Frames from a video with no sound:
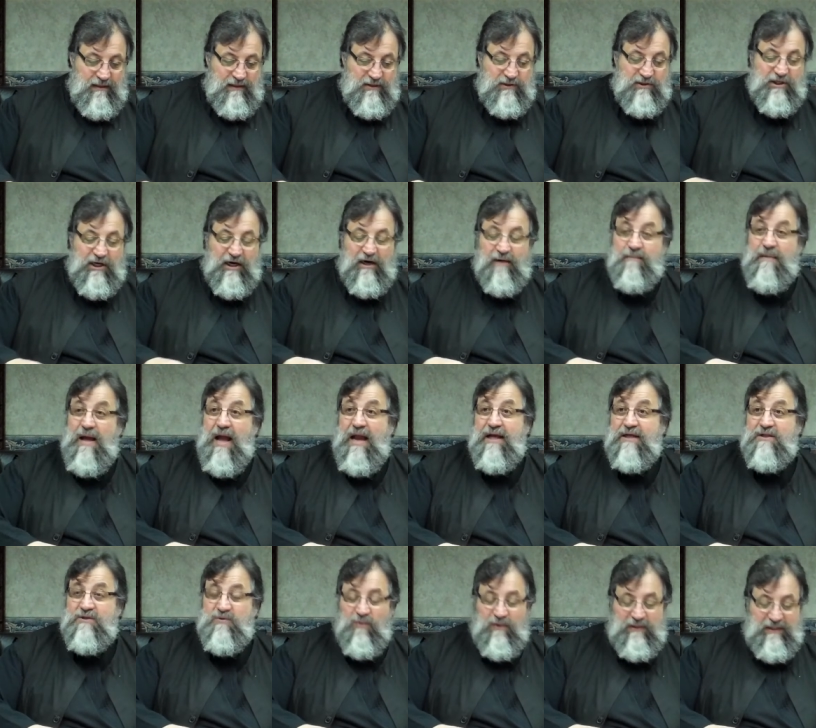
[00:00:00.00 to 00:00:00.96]

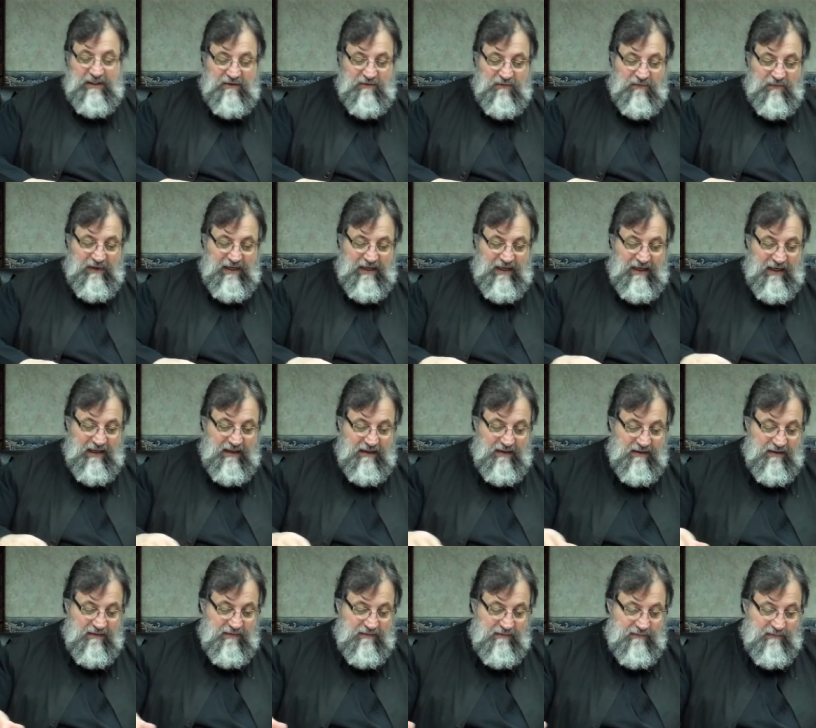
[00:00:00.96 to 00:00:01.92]
Jeremiah 23,
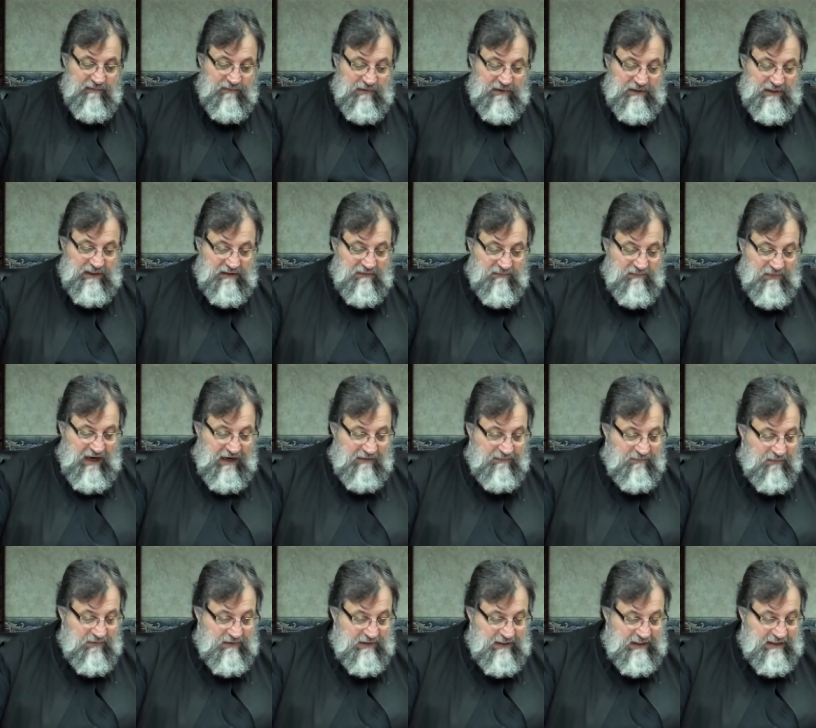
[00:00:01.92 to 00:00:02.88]
verses 5
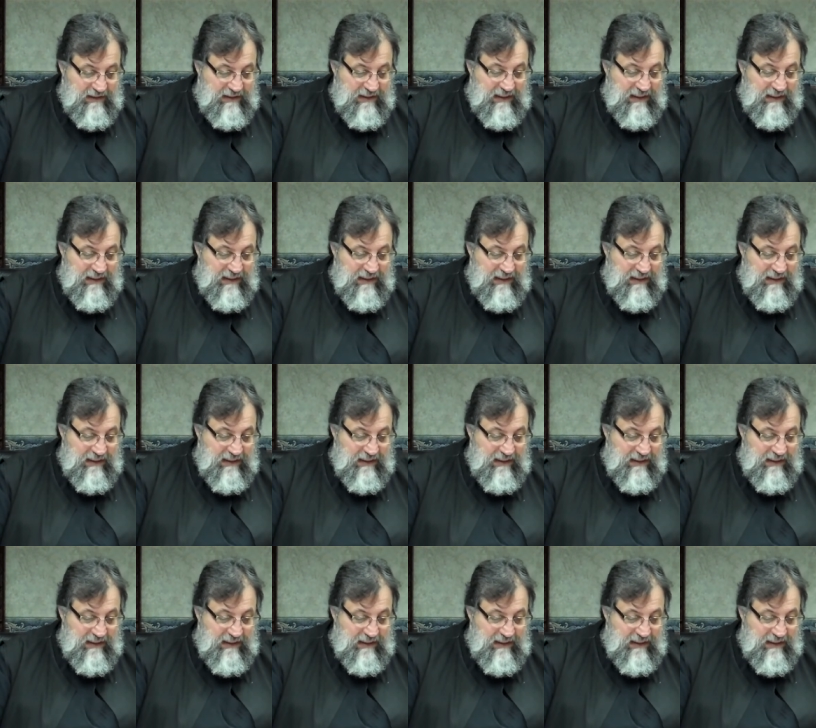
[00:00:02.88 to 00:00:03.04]
through 6.